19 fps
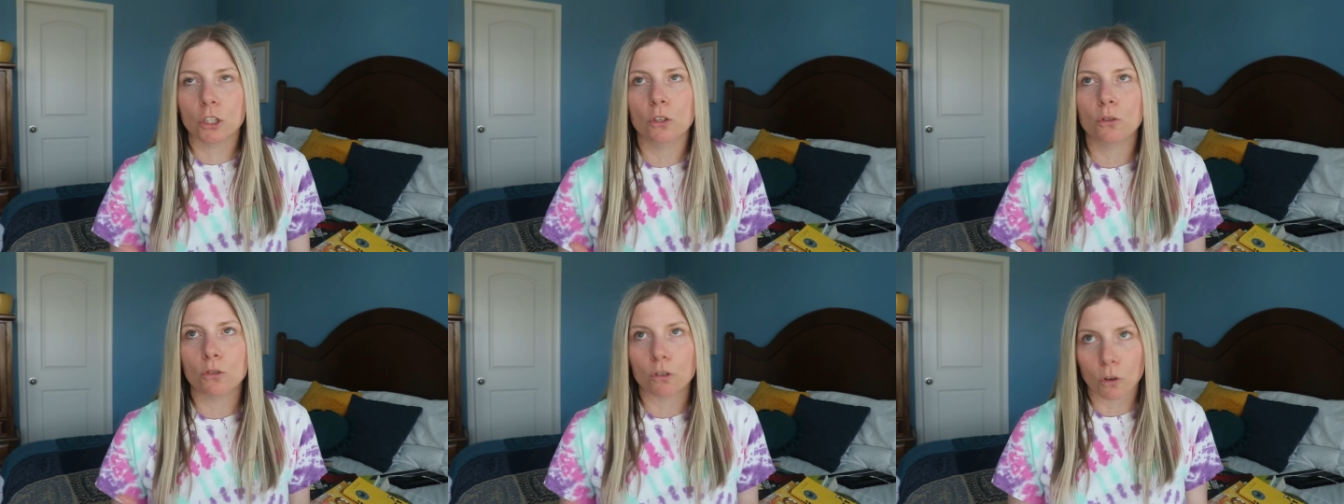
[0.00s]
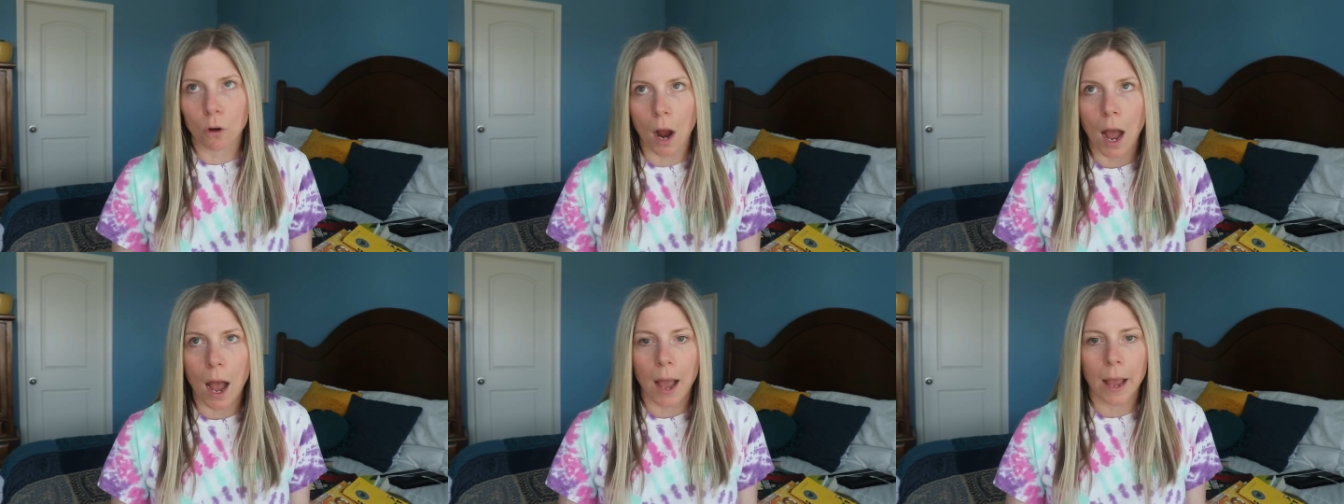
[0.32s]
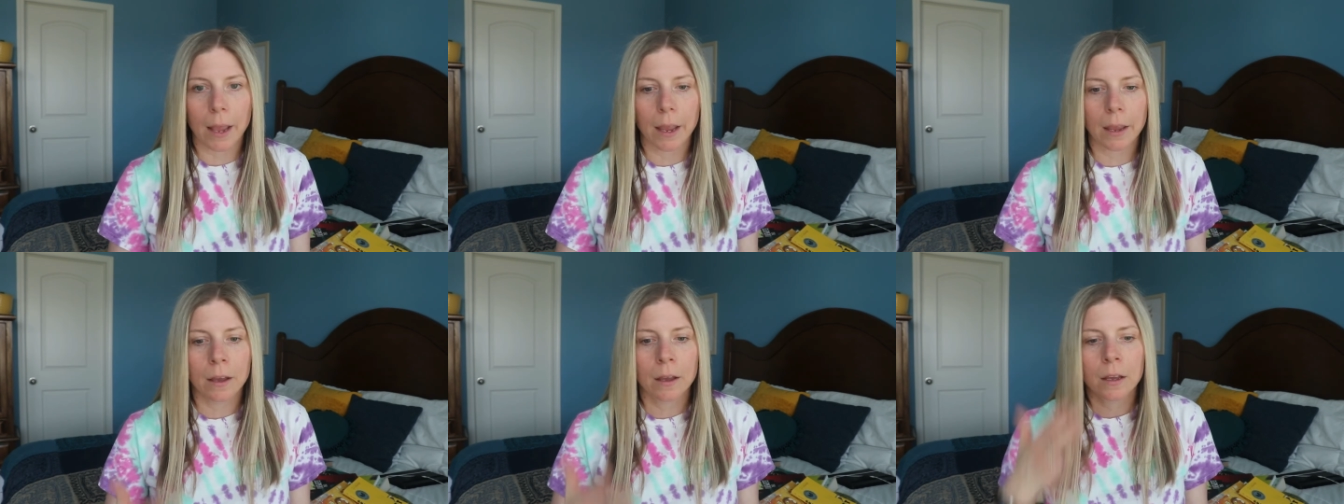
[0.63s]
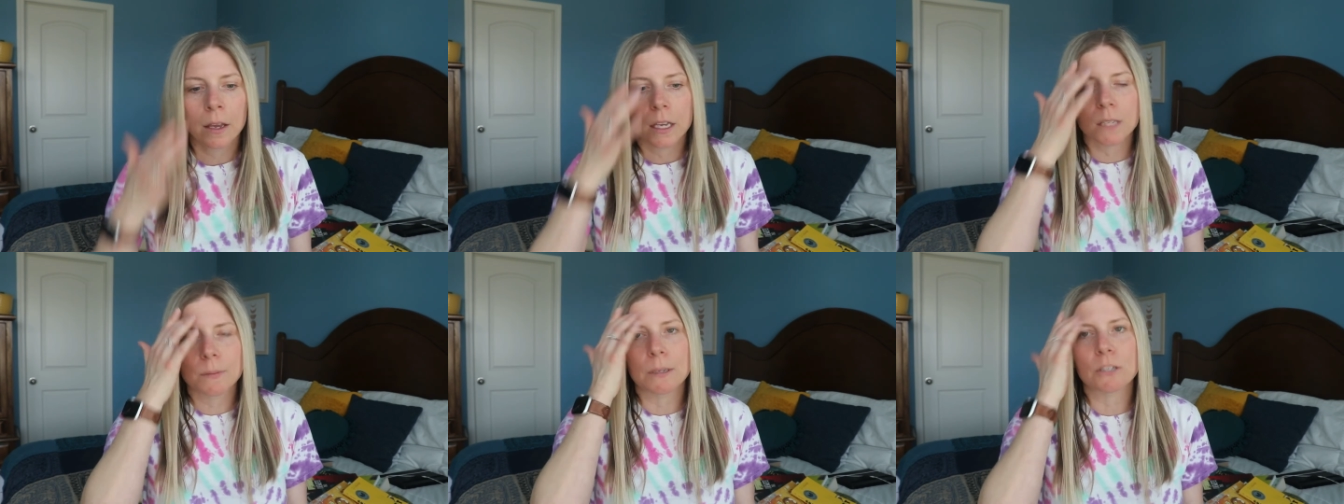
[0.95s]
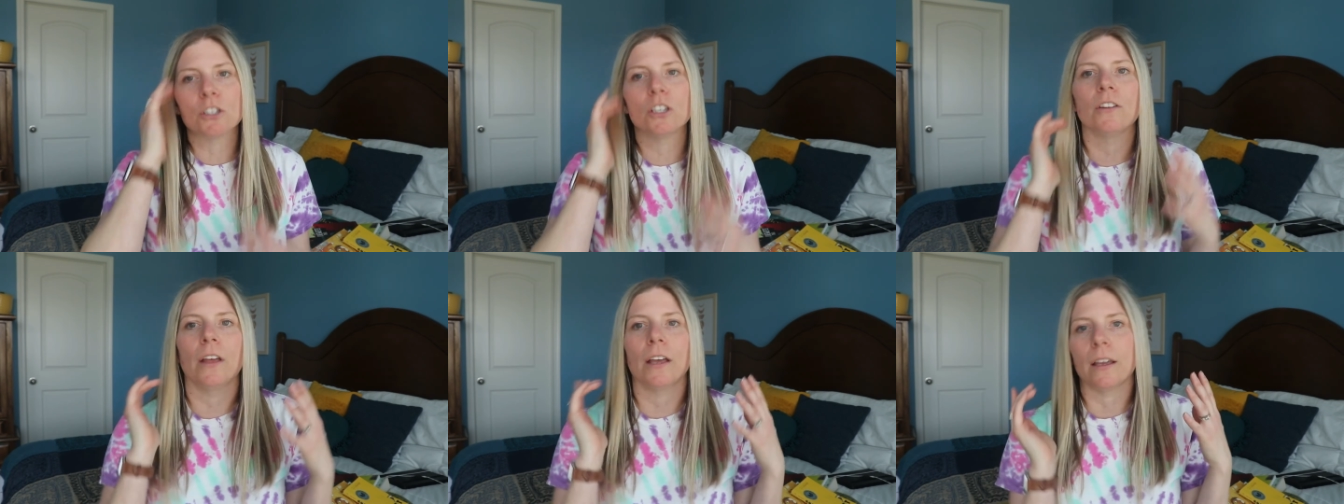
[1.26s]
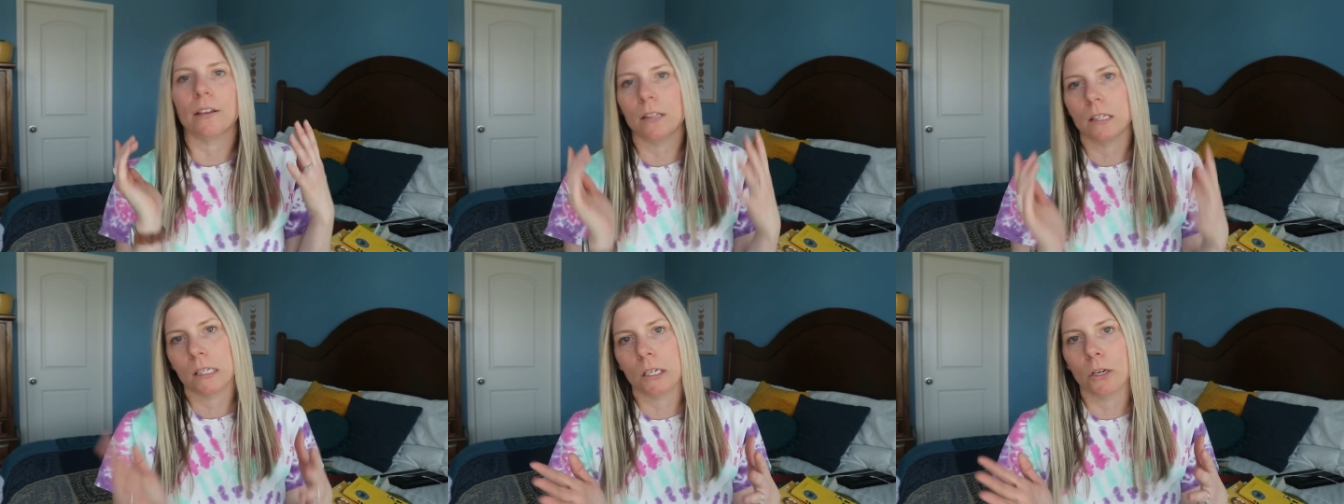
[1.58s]
to try, especially
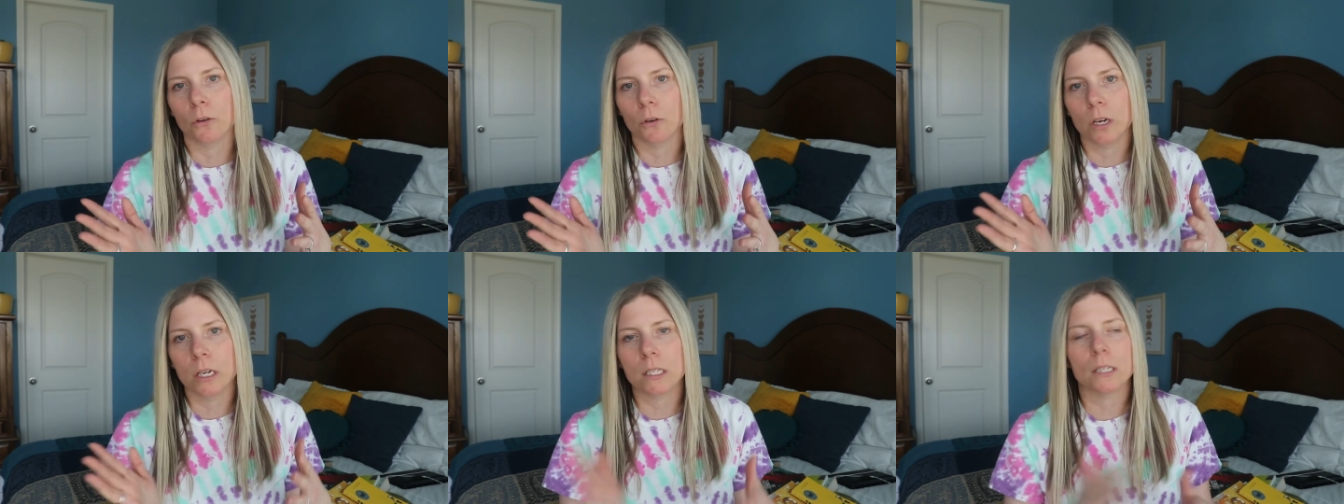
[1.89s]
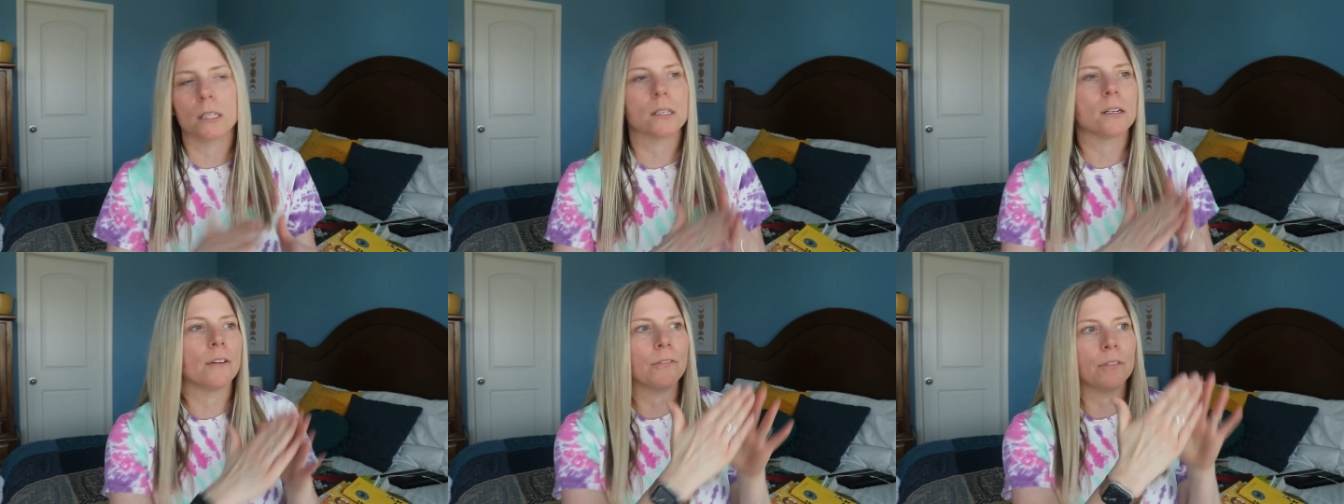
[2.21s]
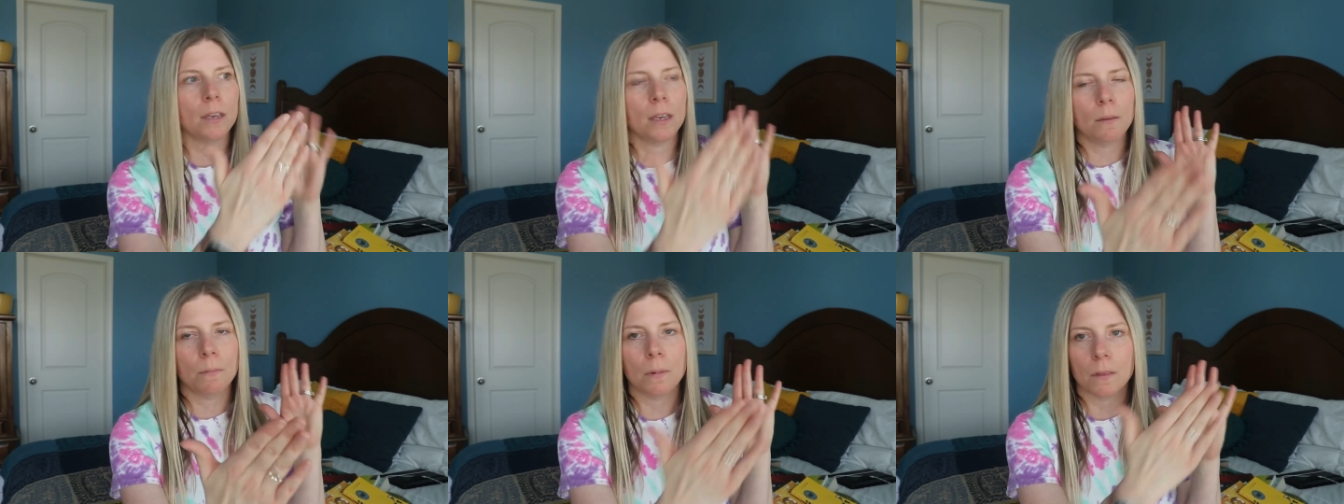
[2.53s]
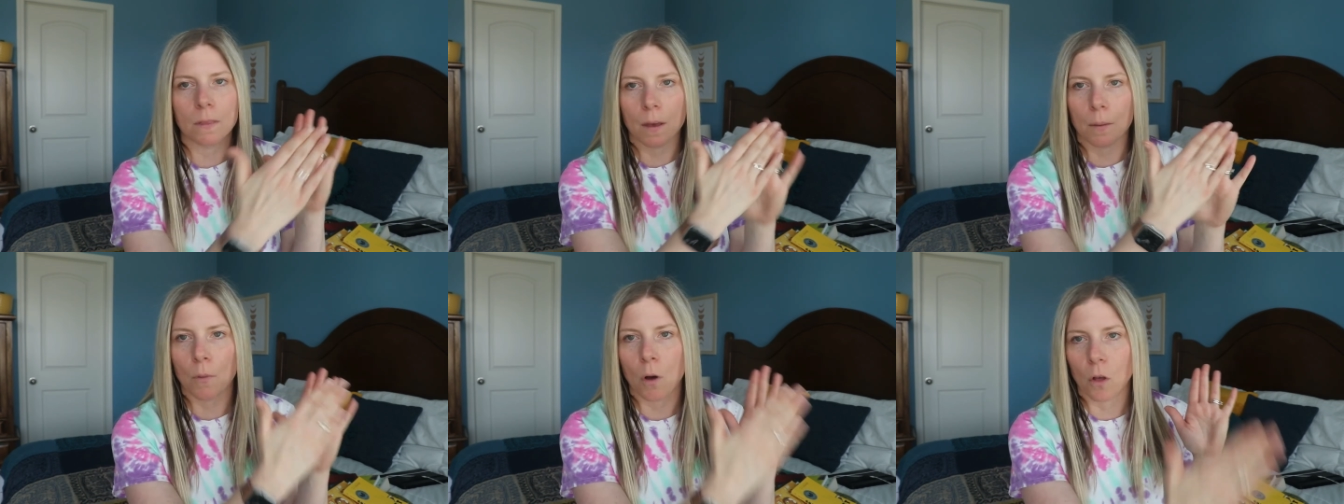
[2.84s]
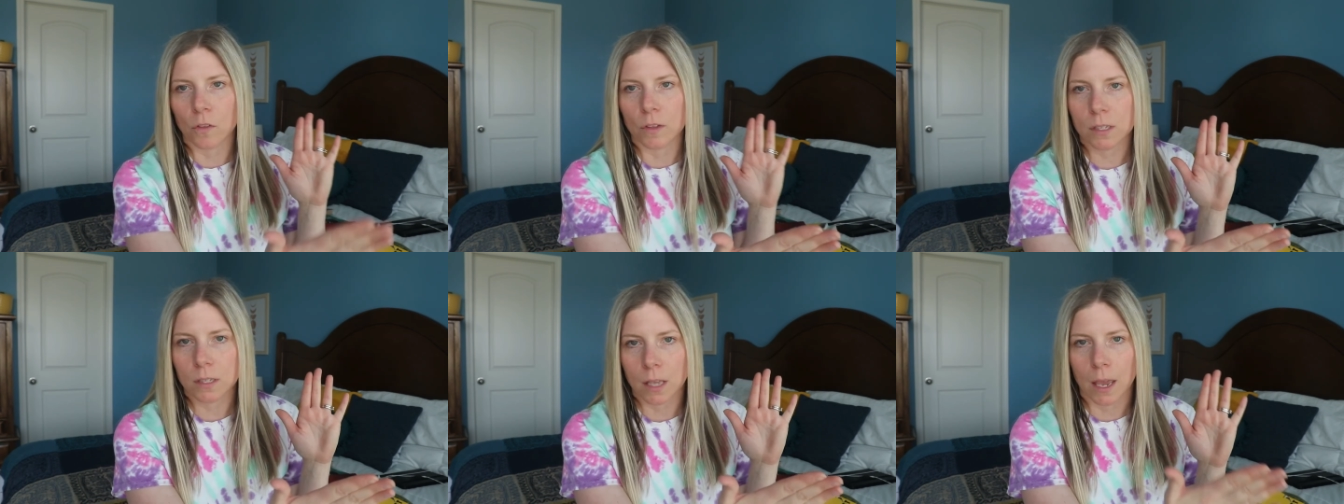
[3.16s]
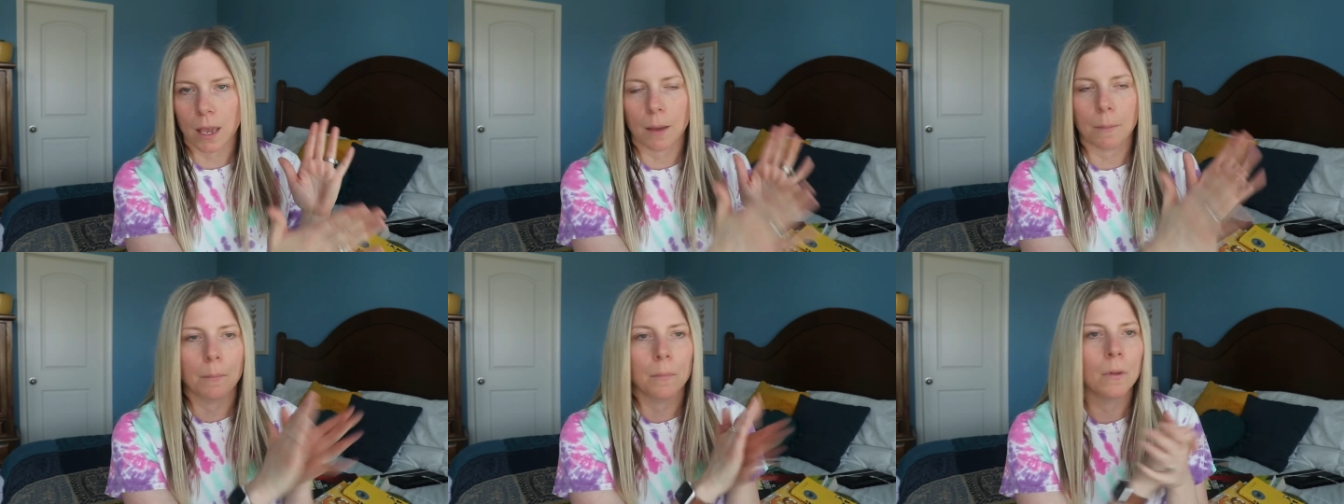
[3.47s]
like in series and stuff, keeping them all the
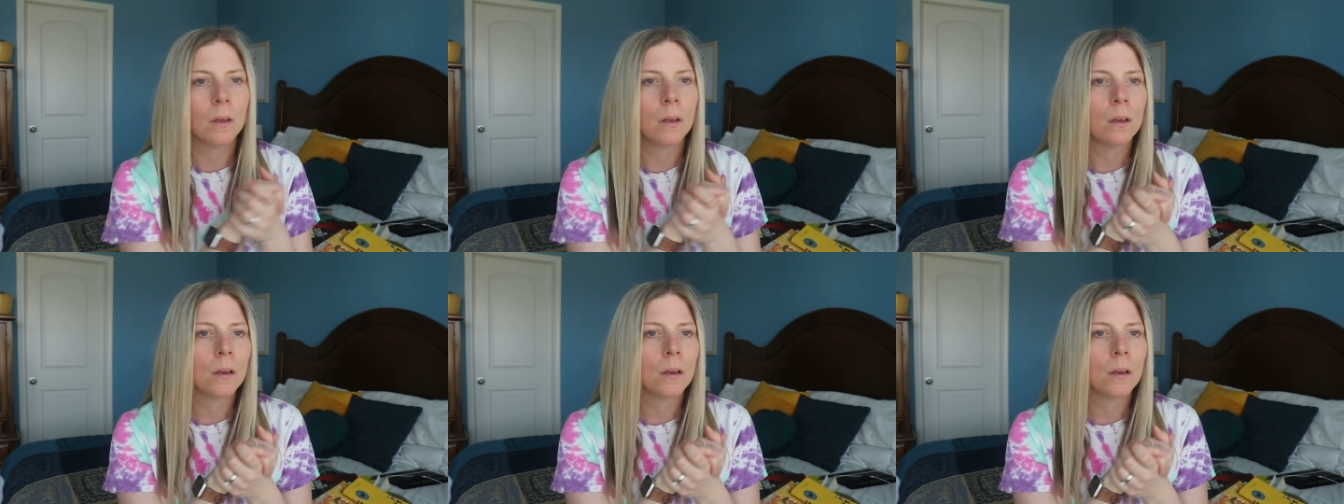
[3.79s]
same.